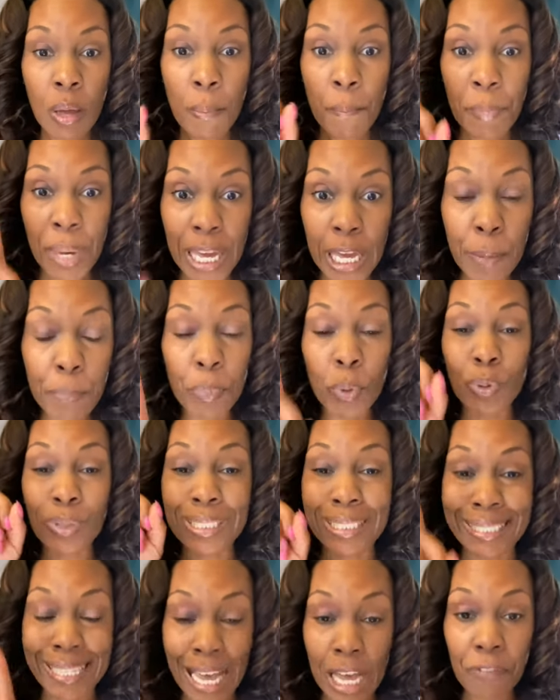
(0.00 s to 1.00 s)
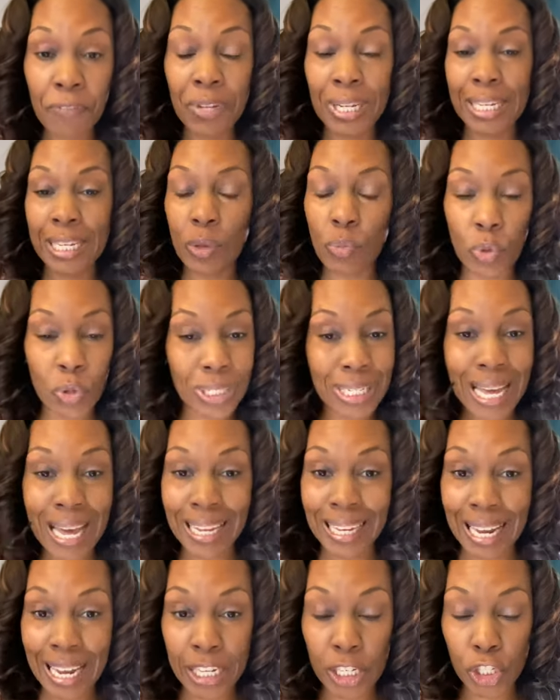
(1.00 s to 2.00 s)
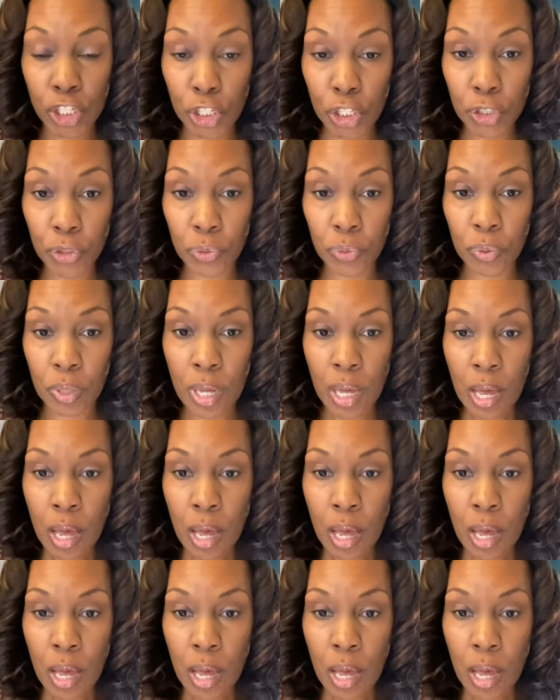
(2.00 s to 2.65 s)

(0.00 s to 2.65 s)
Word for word: People definitely will not like you